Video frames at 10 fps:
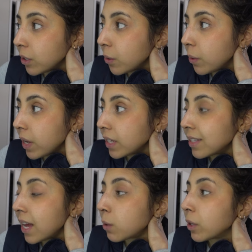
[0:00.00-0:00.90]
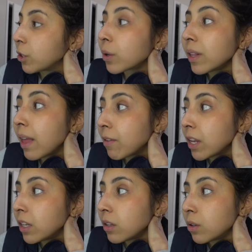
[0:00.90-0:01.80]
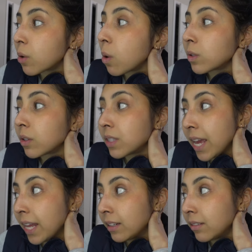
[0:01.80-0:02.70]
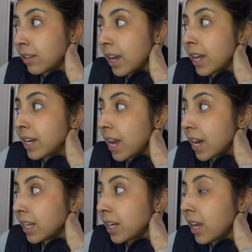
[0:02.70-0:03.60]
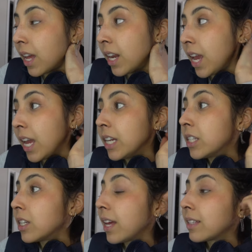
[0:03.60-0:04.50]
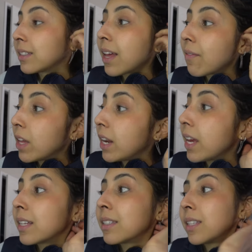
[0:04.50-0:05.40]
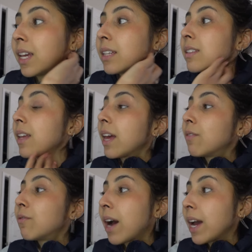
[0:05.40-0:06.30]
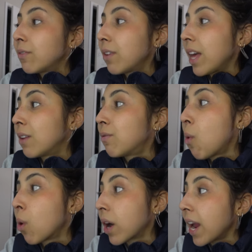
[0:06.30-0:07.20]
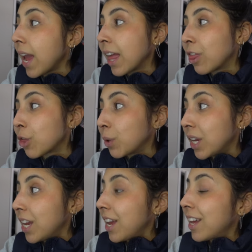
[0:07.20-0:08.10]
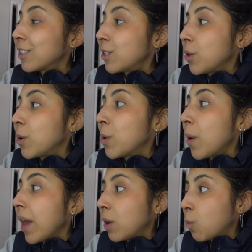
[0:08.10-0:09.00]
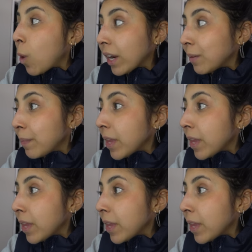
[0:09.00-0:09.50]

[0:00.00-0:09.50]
you is that when you're eleven, you're also ten. And nine and eight and seven and six and five and four and three and two and one.